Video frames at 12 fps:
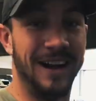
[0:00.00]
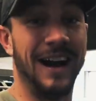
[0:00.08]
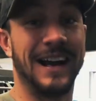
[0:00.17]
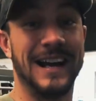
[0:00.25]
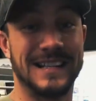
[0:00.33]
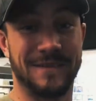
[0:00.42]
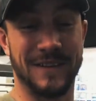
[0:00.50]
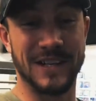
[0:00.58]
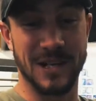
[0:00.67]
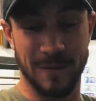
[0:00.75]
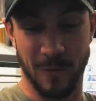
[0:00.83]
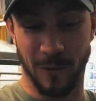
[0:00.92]
All right, guys, to
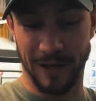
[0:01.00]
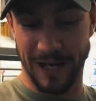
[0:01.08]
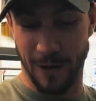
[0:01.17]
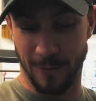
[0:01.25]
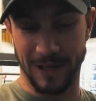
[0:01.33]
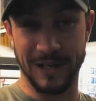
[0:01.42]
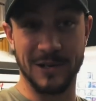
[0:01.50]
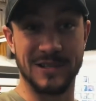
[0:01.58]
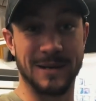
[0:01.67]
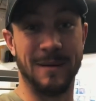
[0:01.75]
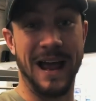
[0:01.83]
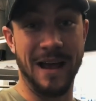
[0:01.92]
finish up the workout, we're gonna do
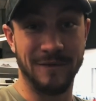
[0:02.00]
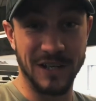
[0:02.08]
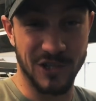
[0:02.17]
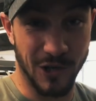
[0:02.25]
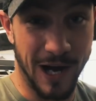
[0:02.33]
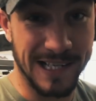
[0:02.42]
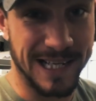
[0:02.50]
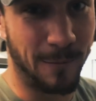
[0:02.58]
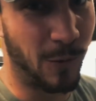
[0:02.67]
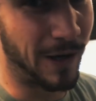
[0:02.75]
some heavy tricep